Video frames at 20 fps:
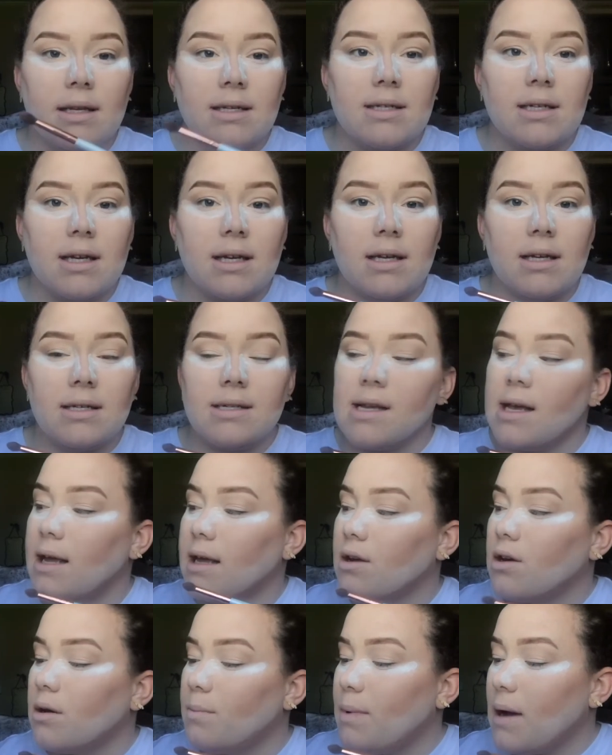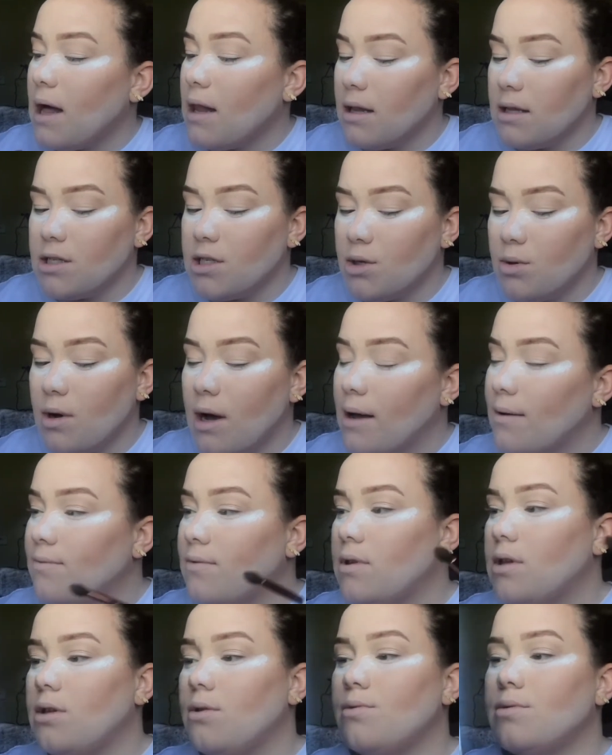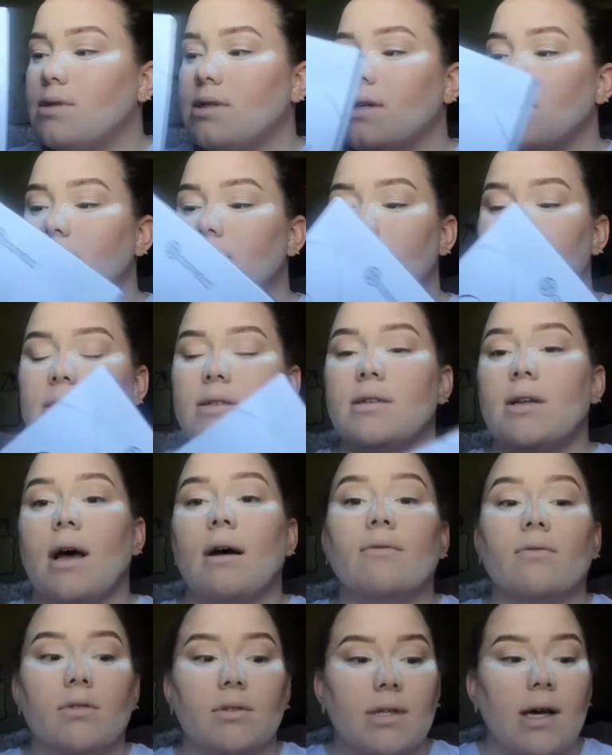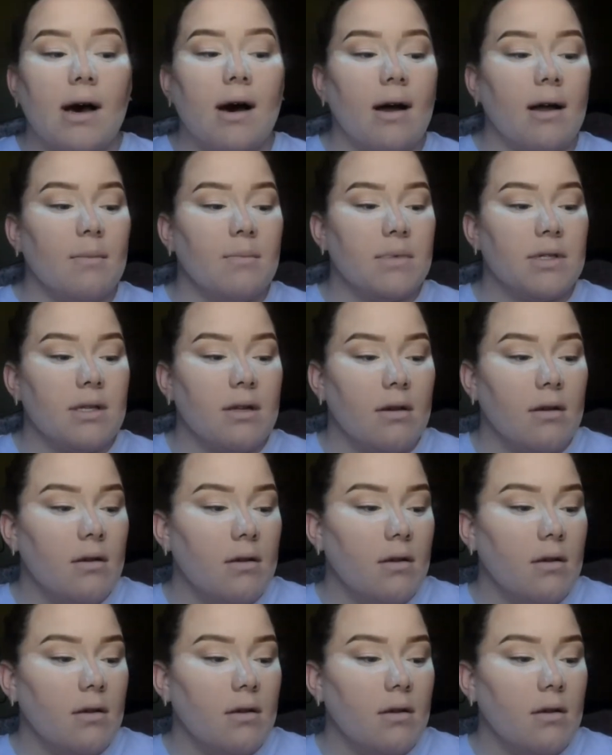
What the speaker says: This is a good palette too. I've used it several times.